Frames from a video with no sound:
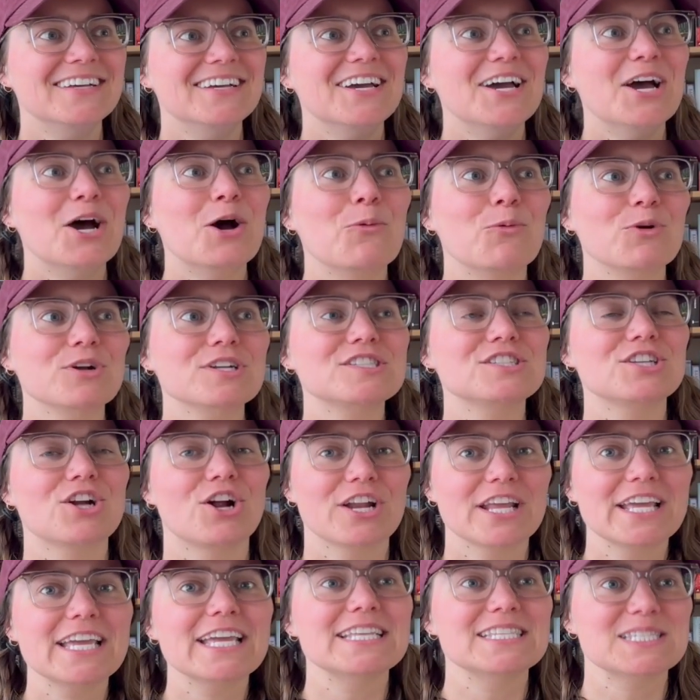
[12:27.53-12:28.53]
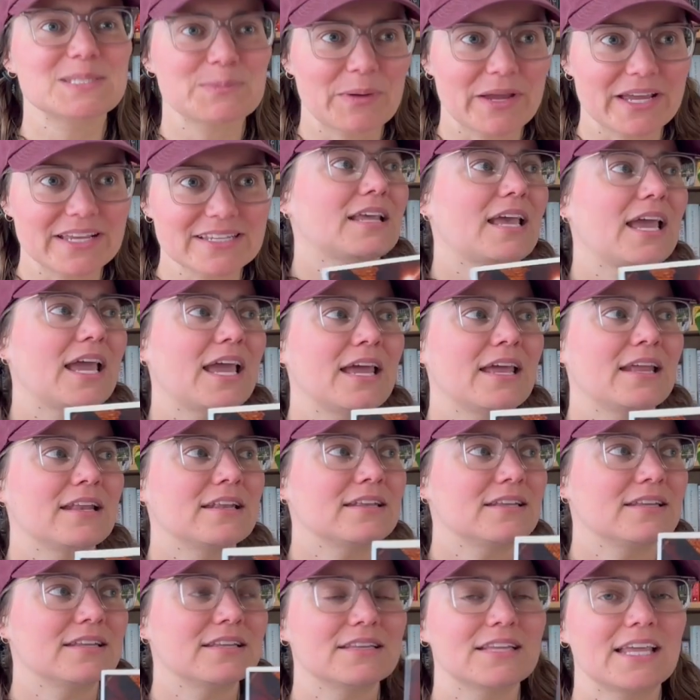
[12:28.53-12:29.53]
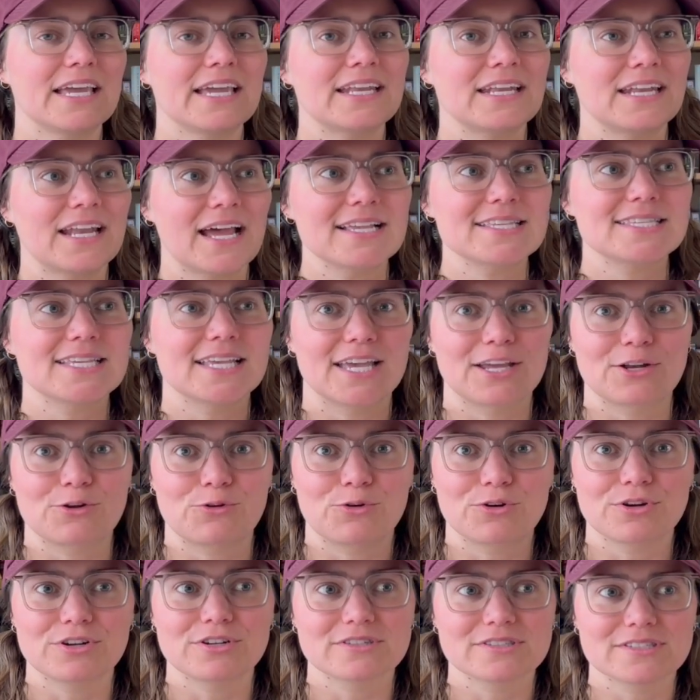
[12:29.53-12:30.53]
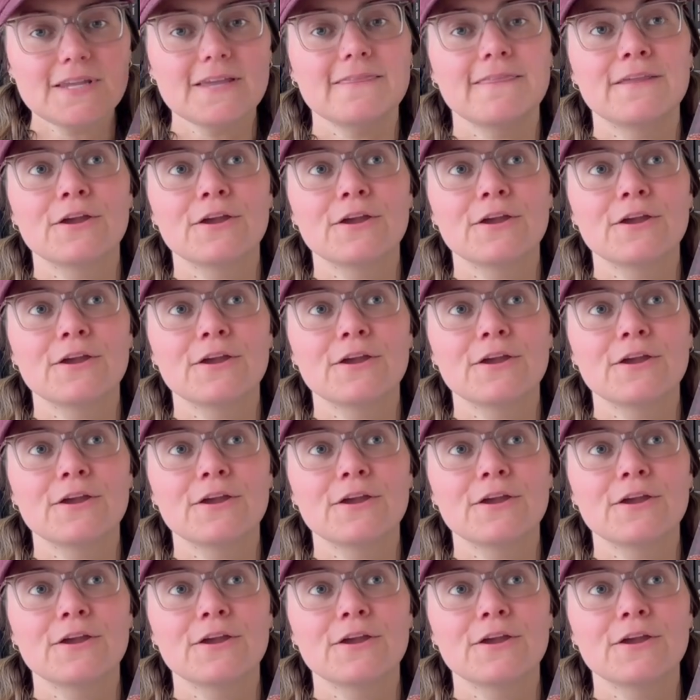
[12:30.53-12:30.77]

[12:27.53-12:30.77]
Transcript: We're starting in space and like NASA headquarters.